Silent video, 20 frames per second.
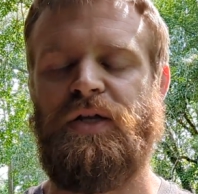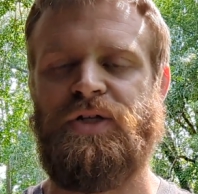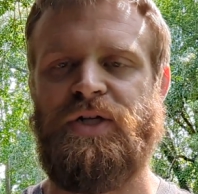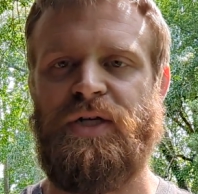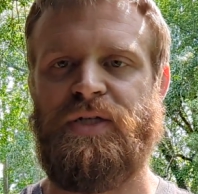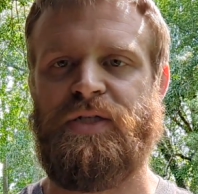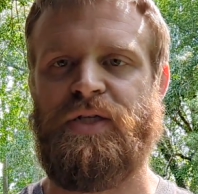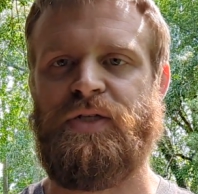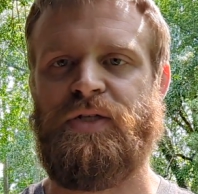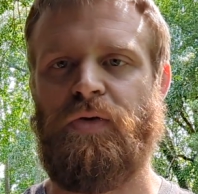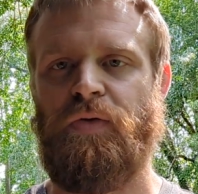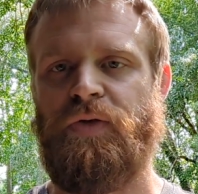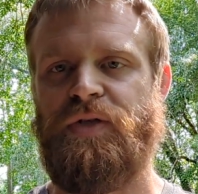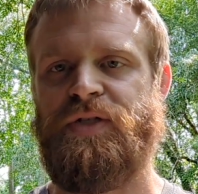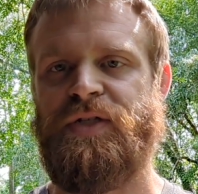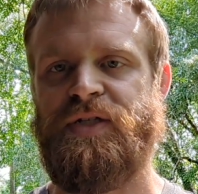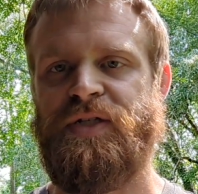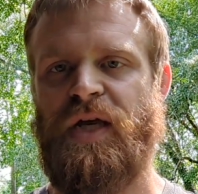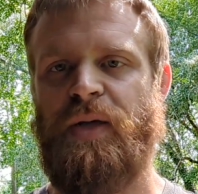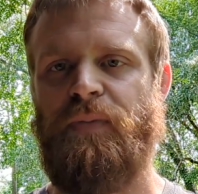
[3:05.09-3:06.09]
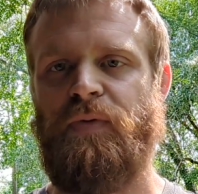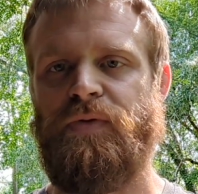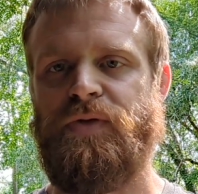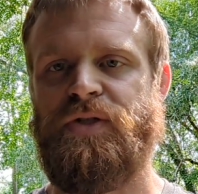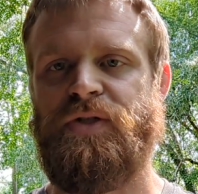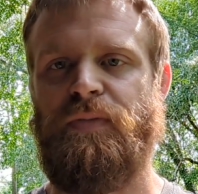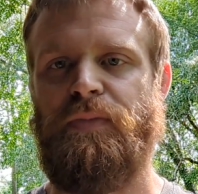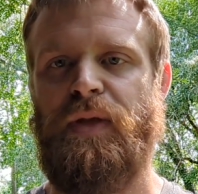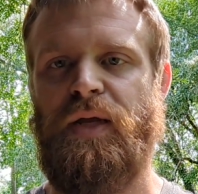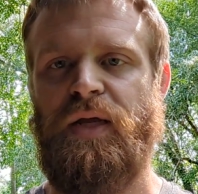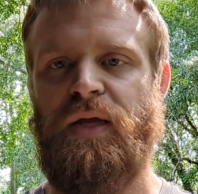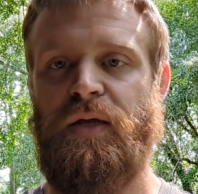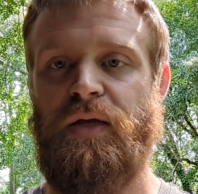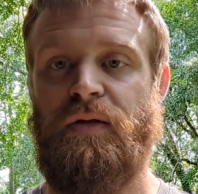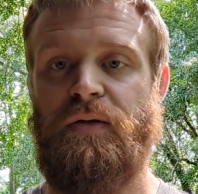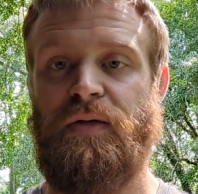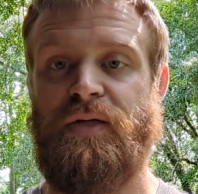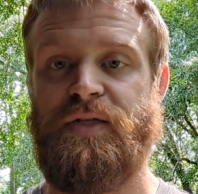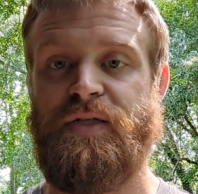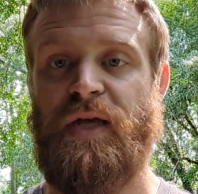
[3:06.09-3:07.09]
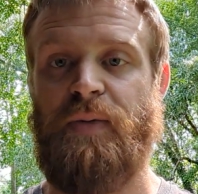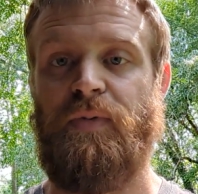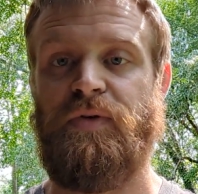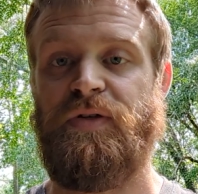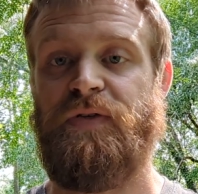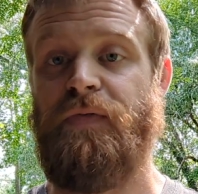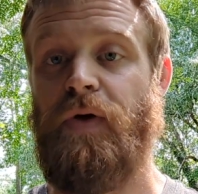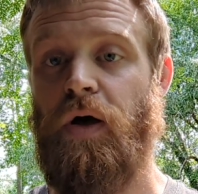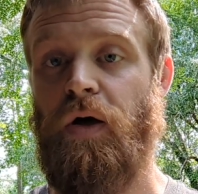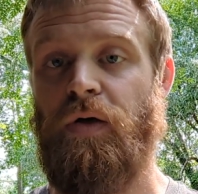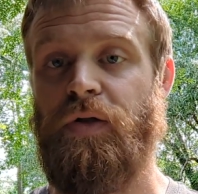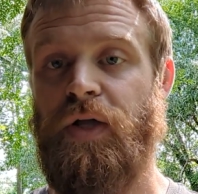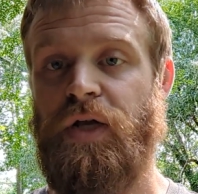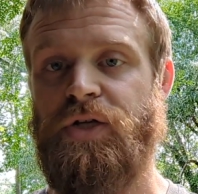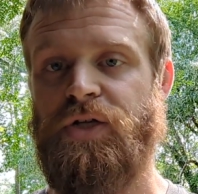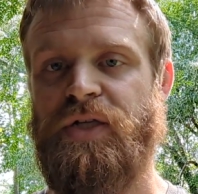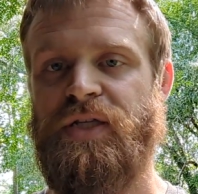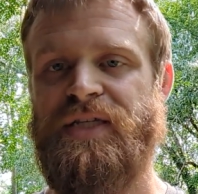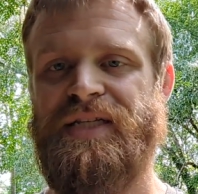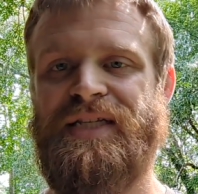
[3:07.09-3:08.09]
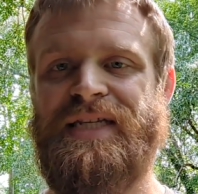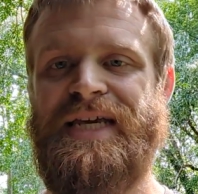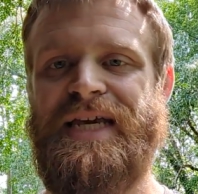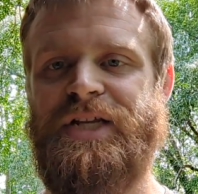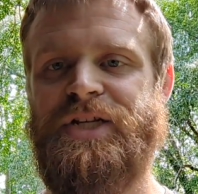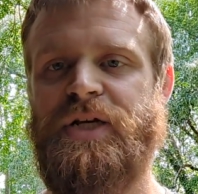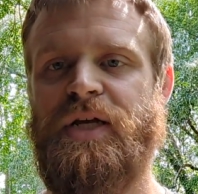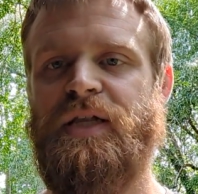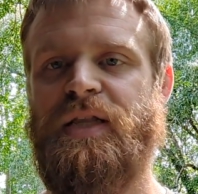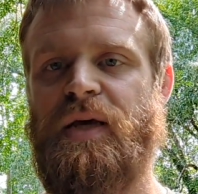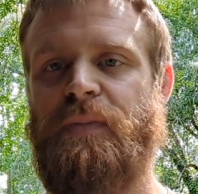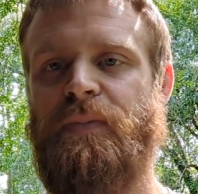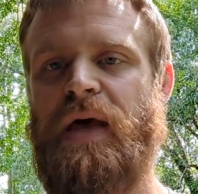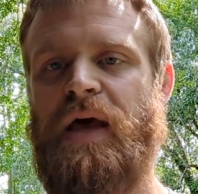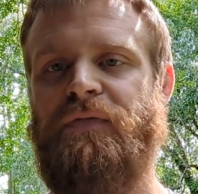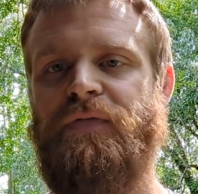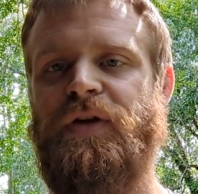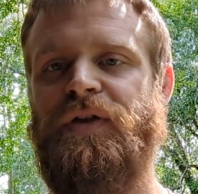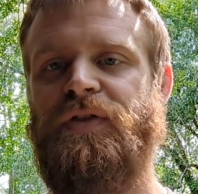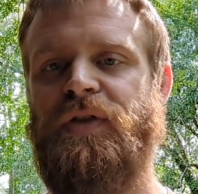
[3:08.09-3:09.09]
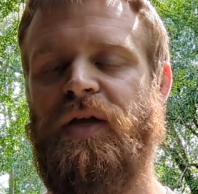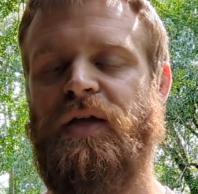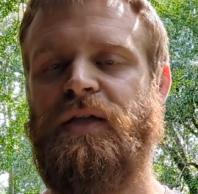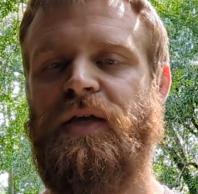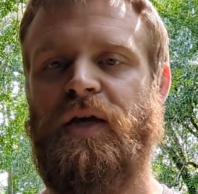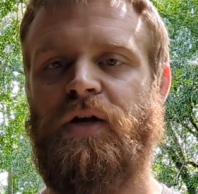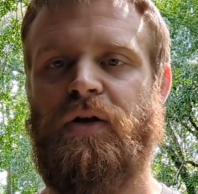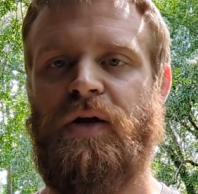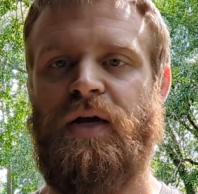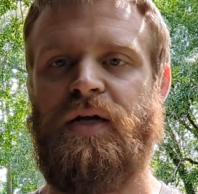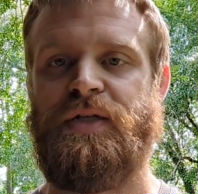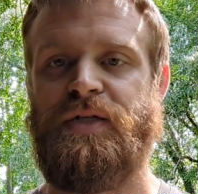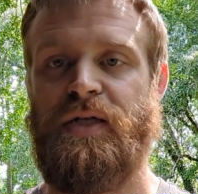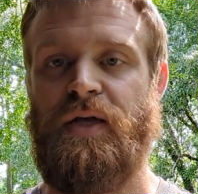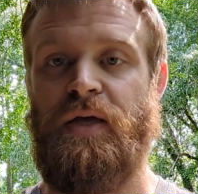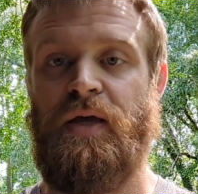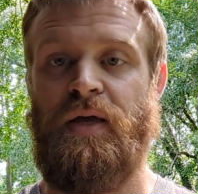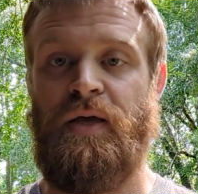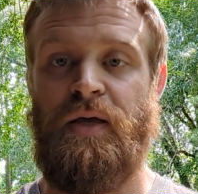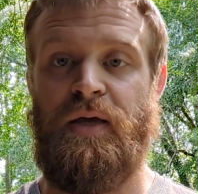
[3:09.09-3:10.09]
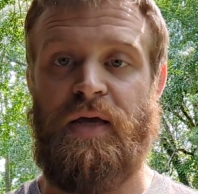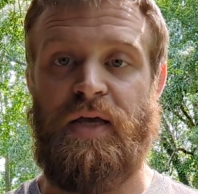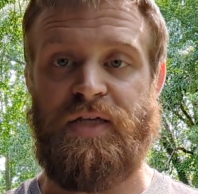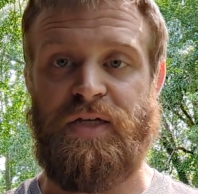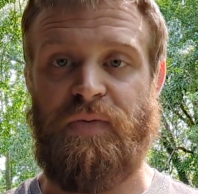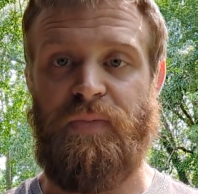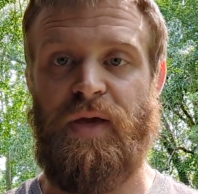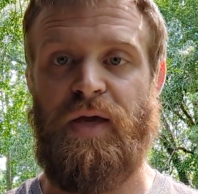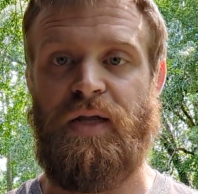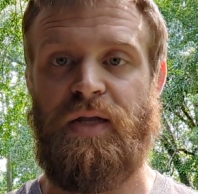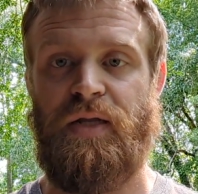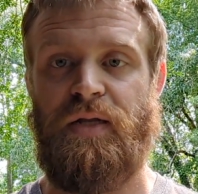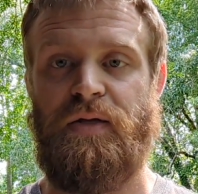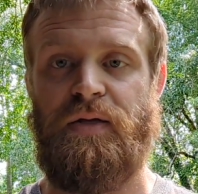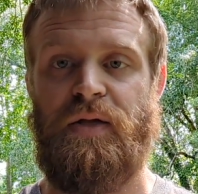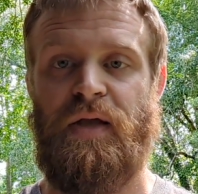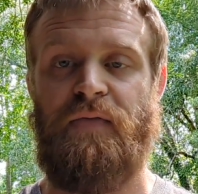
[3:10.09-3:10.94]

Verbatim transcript: Jesus told his disciples to make disciples of all nations, teaching them everything that Christ has commanded.